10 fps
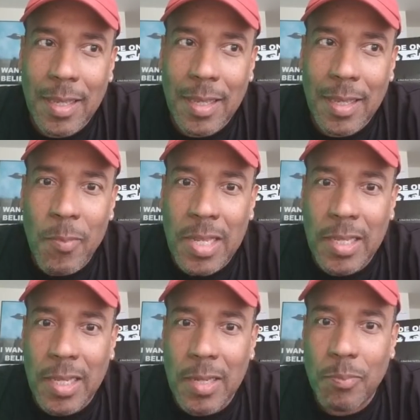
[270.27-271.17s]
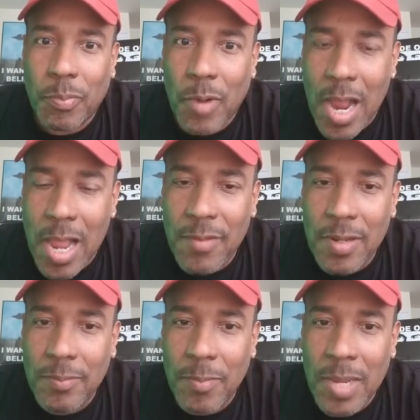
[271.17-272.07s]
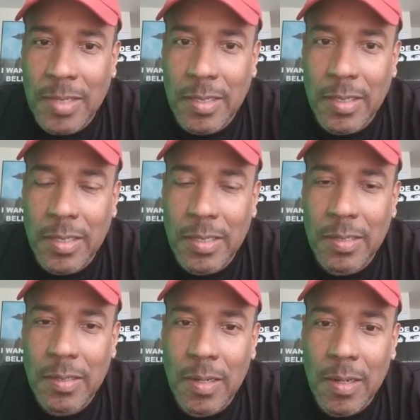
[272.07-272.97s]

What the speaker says: I've been either getting private messages